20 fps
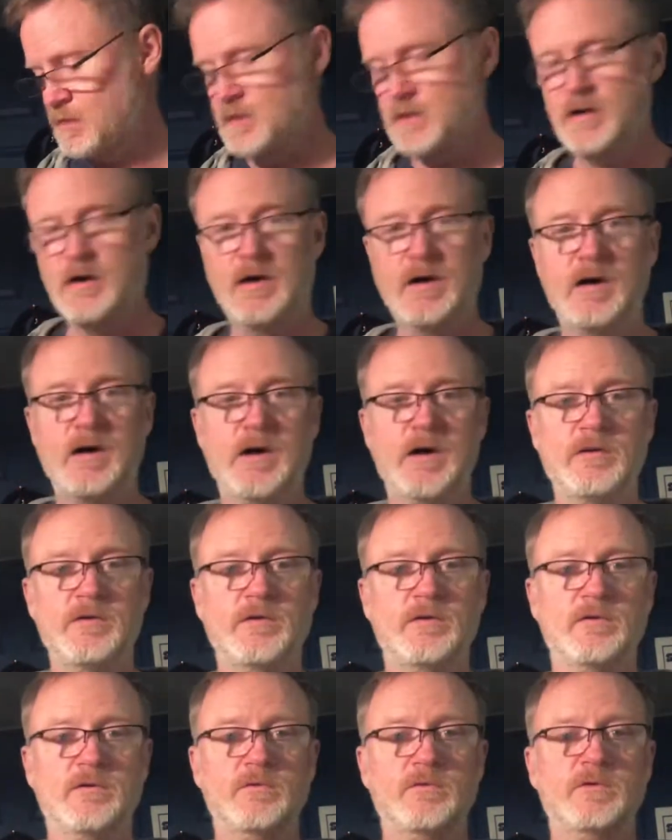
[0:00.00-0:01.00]

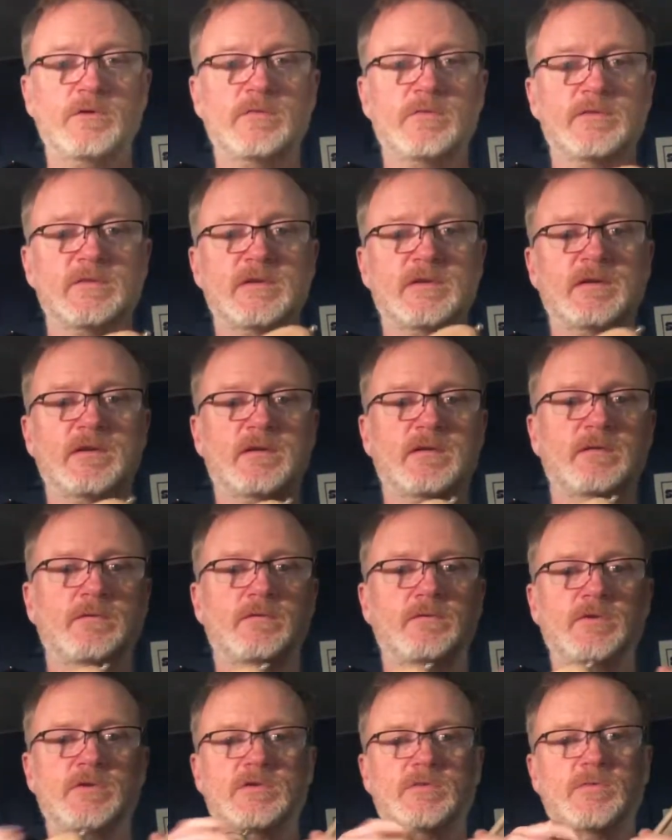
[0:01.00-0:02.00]
Hondo, which
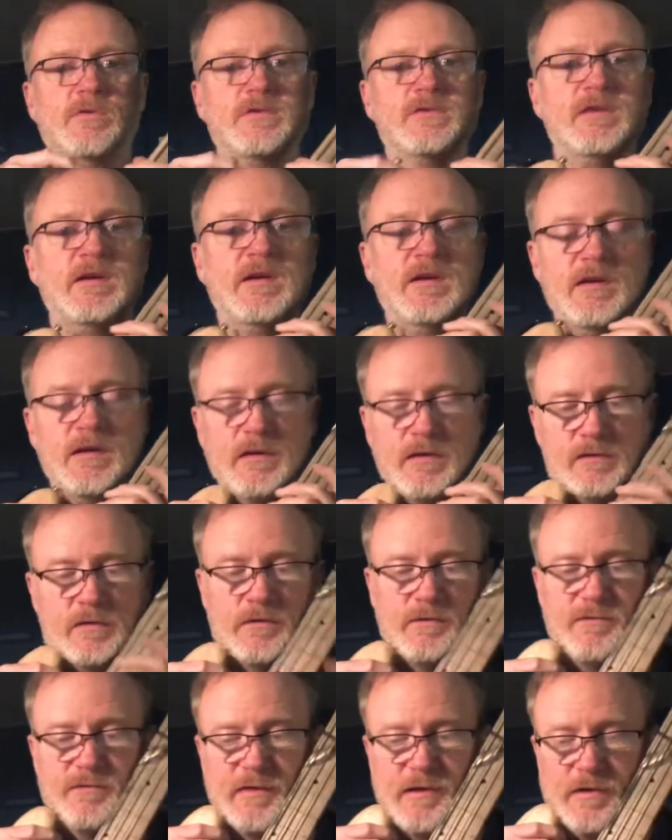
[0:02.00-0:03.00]
was a
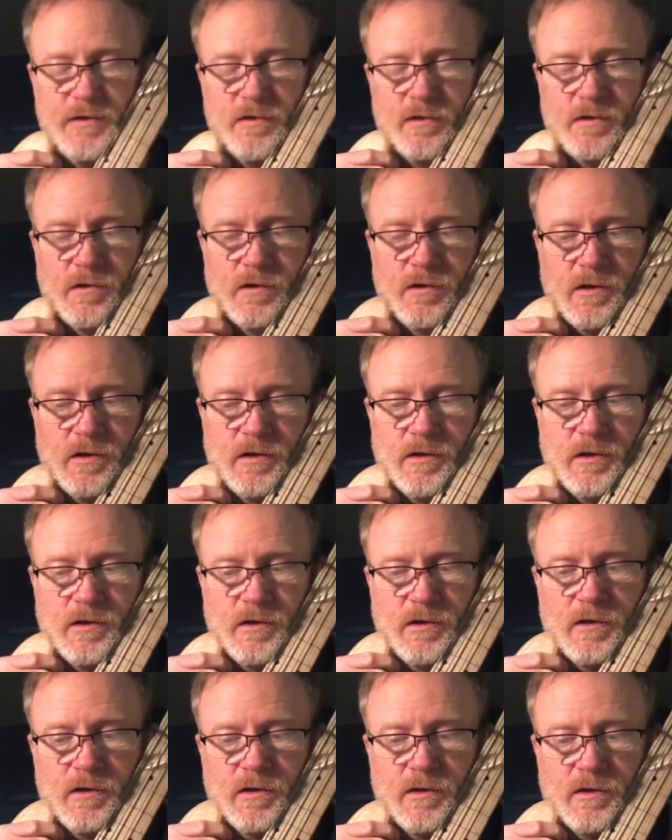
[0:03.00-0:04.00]
Fender
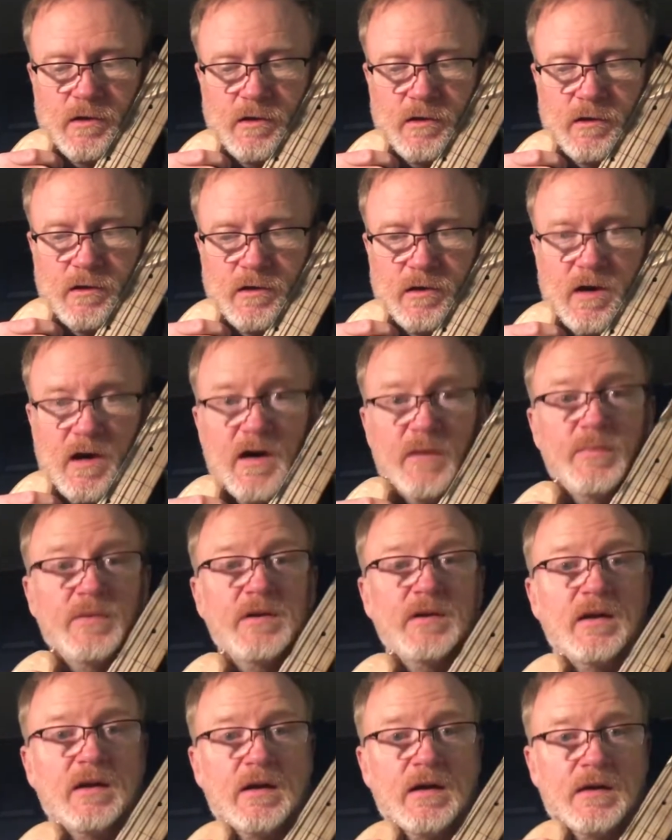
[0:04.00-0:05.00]
copy.
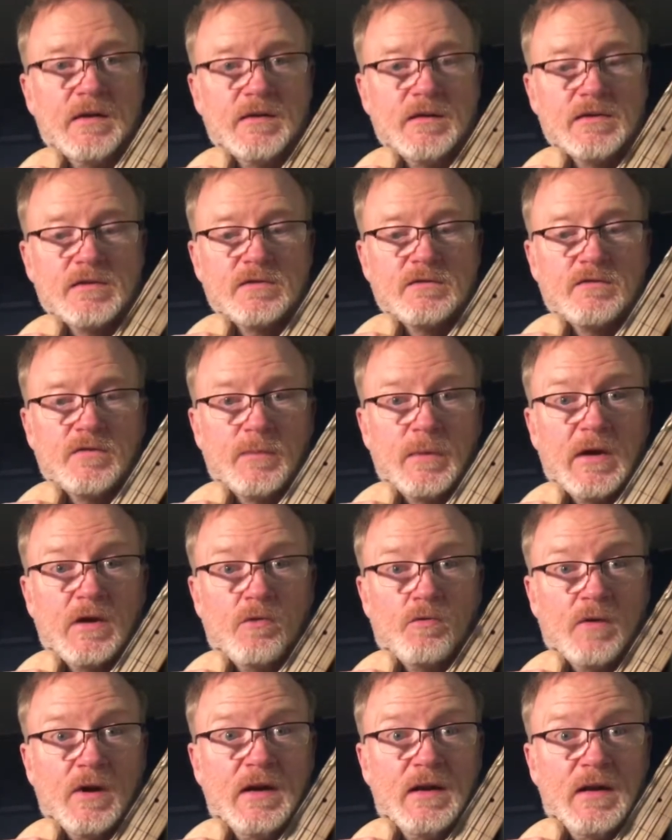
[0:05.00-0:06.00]
I got this for my
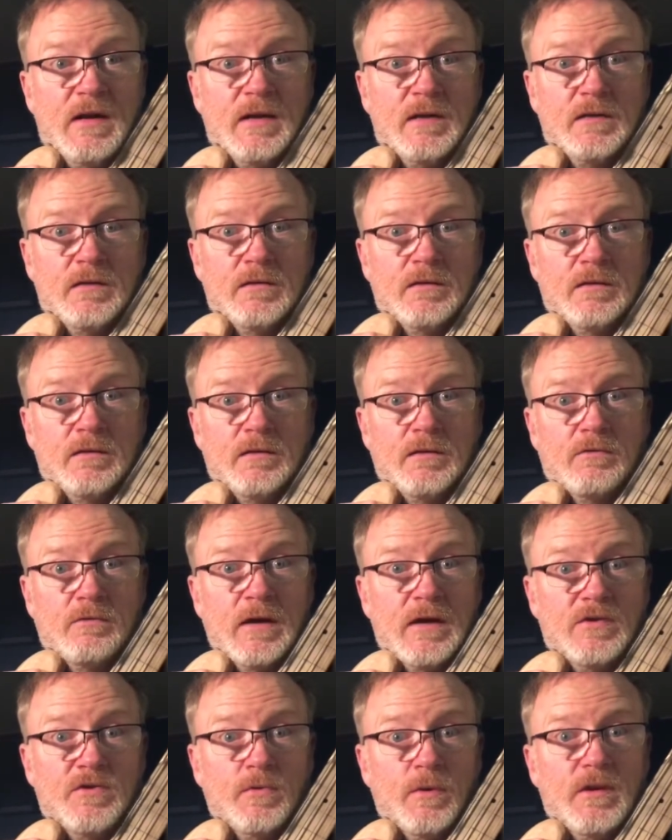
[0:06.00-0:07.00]
grade 8
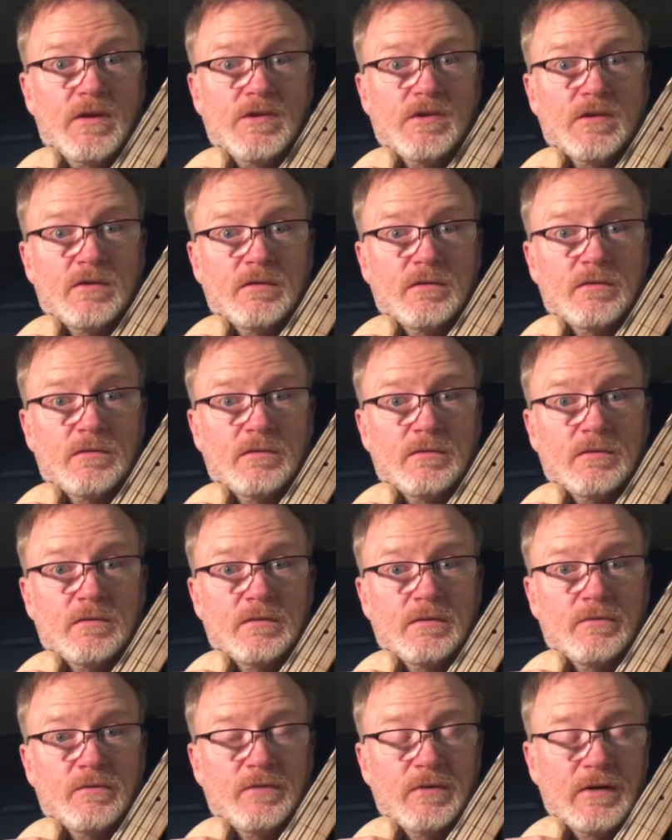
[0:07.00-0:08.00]
graduation
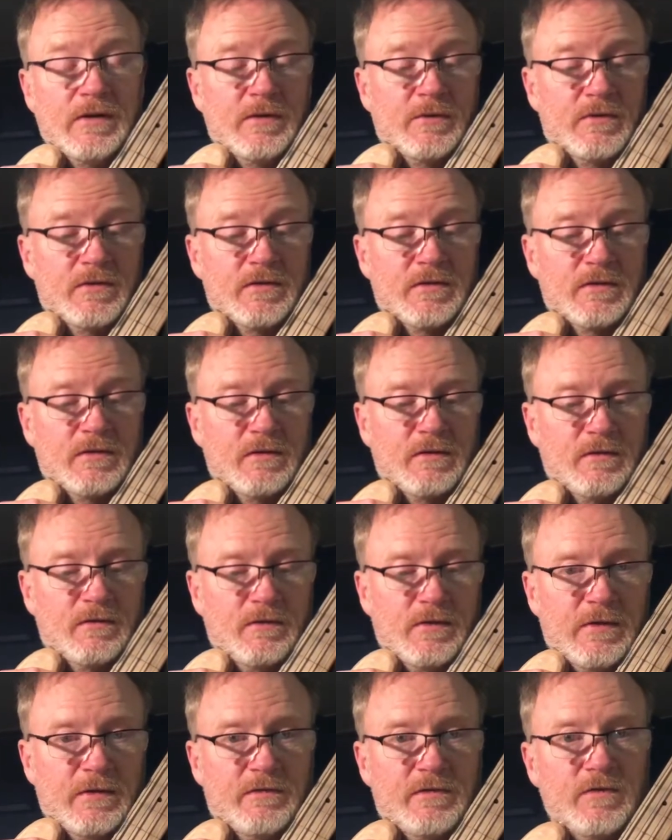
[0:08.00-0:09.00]
when I was
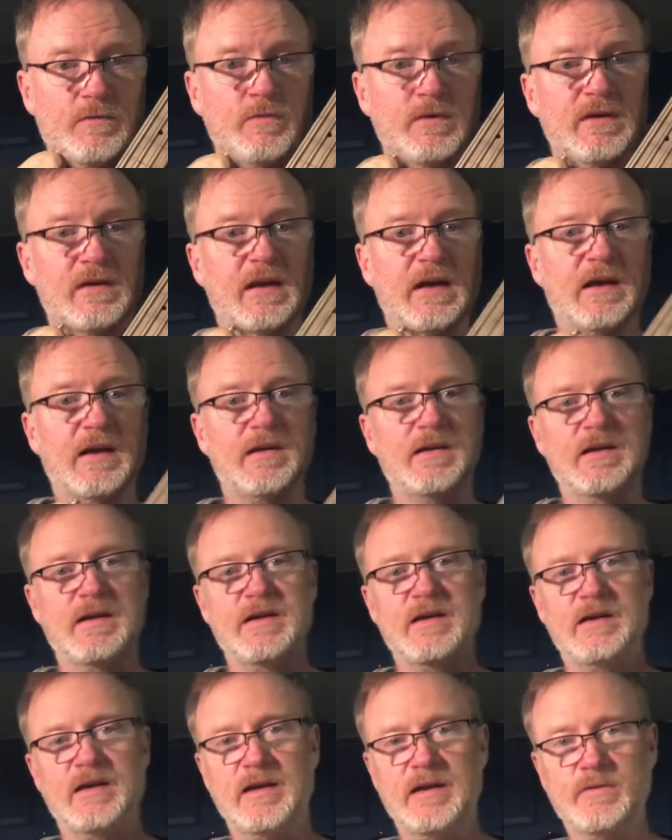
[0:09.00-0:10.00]
a wee lad.
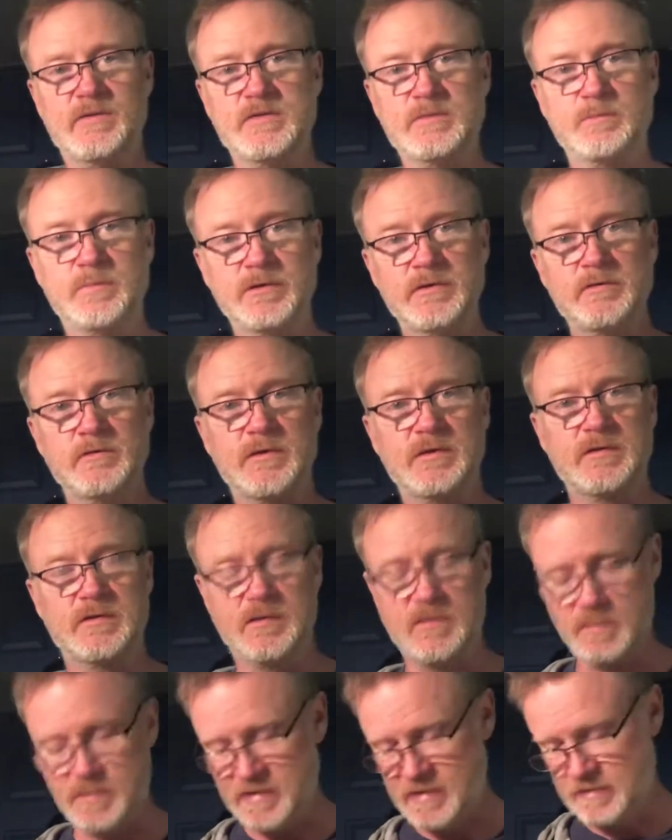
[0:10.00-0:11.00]
It was blue. I took the
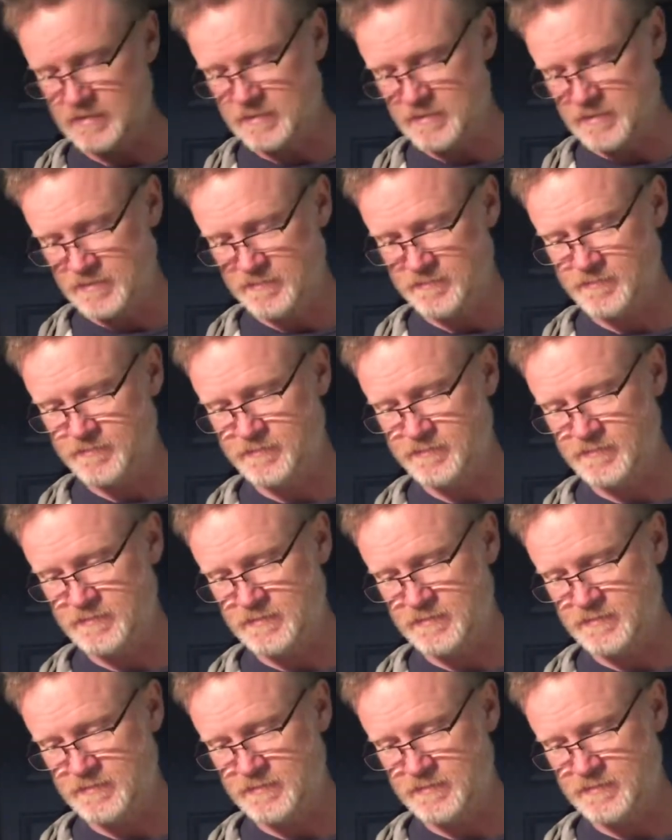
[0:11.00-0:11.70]
paint off,